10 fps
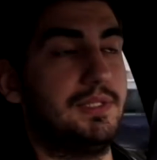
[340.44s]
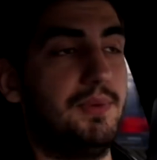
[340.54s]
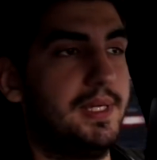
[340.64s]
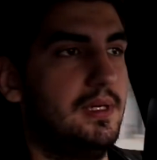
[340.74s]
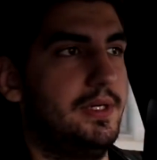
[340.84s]

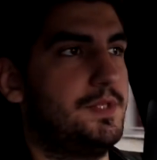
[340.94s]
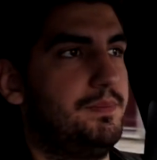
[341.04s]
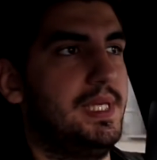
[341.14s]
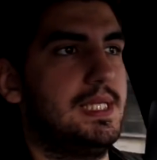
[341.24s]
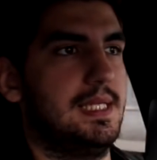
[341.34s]
regular
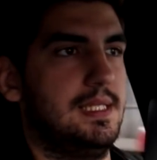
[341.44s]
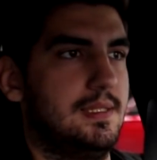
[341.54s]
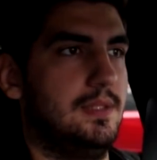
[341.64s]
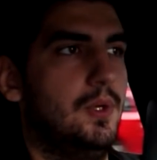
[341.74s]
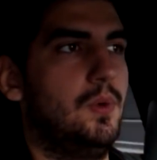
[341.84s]
speeds
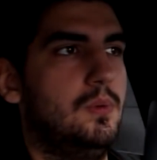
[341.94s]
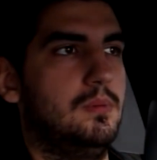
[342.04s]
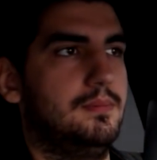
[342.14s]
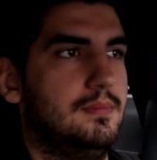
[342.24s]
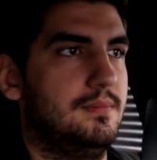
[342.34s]
and no
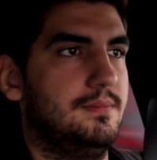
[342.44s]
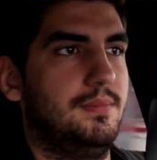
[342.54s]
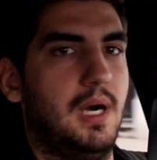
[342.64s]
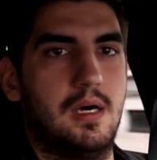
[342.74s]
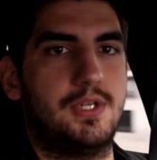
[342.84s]

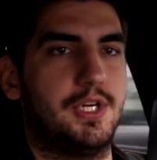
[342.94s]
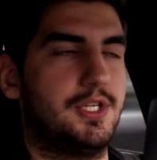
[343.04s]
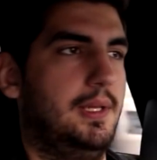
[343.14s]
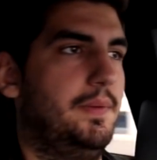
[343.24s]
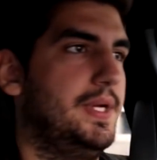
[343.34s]
harsh
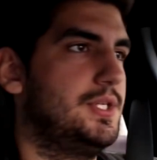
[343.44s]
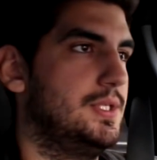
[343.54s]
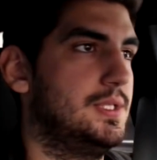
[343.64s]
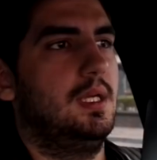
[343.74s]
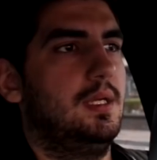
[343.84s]

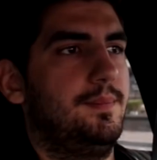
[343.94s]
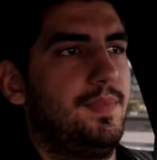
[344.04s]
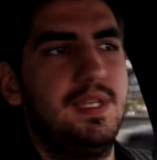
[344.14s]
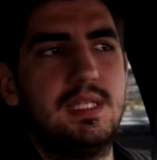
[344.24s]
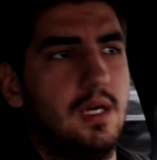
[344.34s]
accelerations,
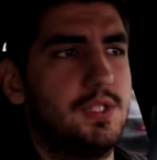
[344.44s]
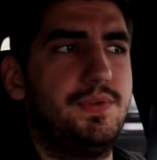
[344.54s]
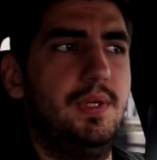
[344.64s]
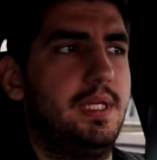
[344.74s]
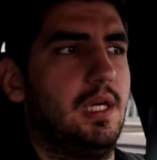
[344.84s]
this car's
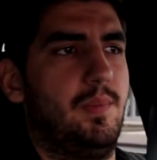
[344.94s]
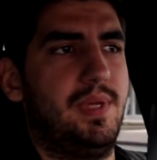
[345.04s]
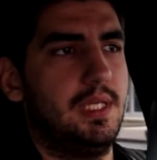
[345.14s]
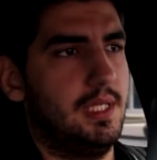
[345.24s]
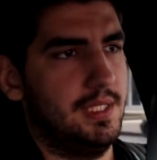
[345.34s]
fuel
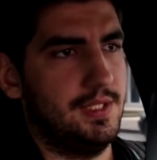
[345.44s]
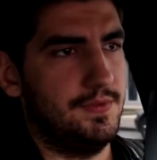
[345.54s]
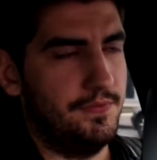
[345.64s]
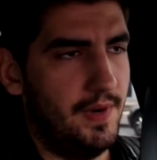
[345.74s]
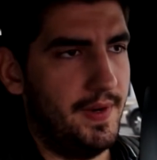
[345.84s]
economy is
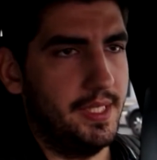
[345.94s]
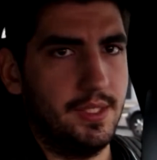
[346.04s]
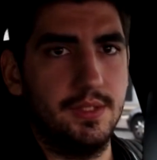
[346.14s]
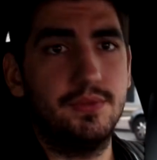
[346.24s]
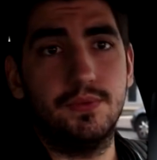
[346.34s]
very
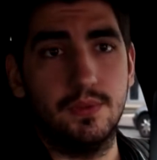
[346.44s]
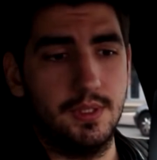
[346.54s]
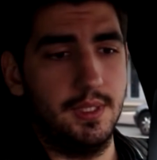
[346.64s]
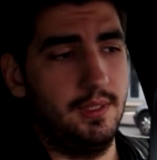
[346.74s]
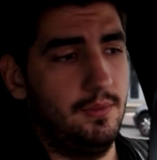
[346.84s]
good
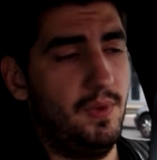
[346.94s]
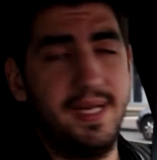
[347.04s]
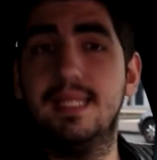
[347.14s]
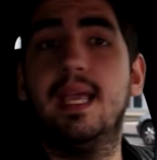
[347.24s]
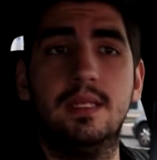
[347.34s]
for what
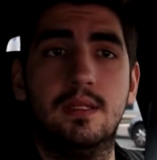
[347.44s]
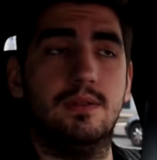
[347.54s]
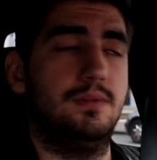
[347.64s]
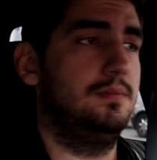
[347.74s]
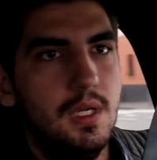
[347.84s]
it can
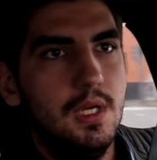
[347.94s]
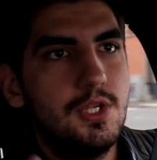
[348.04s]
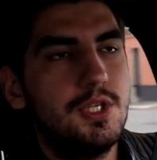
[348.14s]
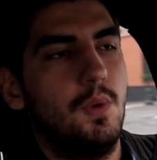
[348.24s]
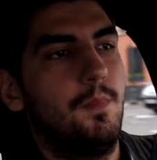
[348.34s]
do.
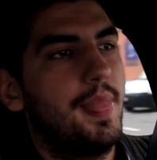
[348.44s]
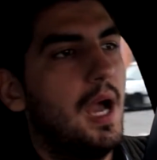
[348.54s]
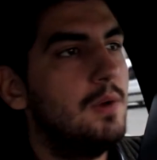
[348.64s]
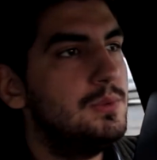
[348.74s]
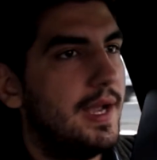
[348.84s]
So,
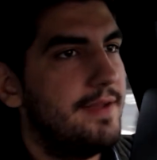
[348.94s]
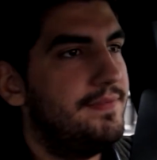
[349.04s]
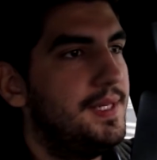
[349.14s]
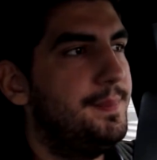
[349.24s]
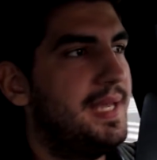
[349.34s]
how do I
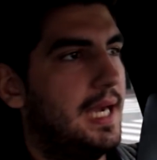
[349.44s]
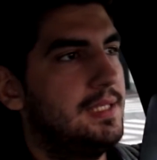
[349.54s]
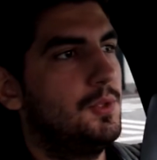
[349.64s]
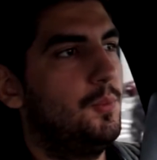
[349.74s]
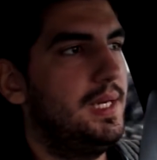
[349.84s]
feel
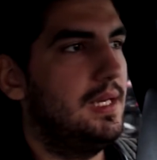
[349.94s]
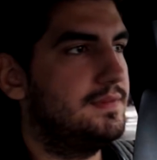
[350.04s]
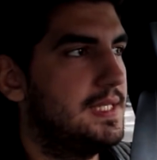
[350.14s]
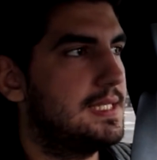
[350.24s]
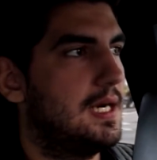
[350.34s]
behind the wheel
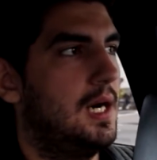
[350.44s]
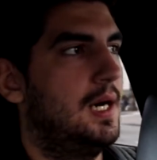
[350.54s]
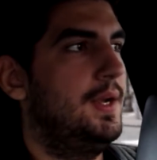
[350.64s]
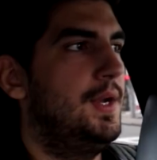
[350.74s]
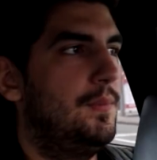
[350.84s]
of this
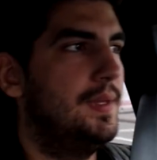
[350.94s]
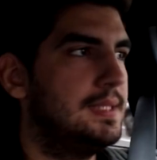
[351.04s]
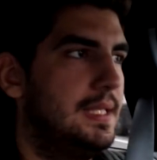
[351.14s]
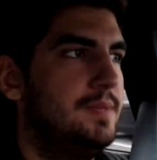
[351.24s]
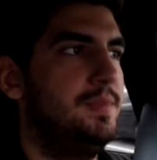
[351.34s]
car?
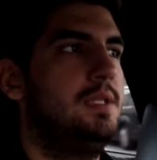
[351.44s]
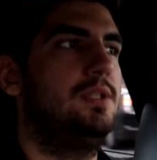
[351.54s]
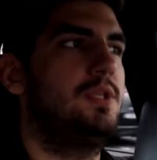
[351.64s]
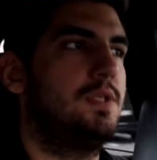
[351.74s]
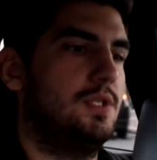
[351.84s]
But let me
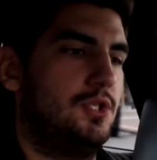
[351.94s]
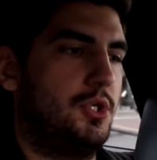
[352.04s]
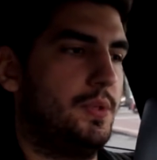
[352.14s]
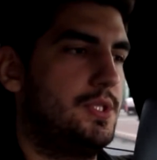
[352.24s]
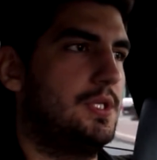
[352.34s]
just
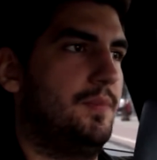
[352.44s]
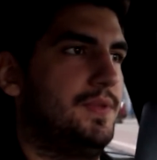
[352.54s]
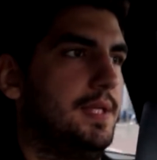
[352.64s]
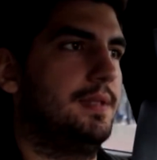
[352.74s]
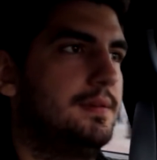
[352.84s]
show you something.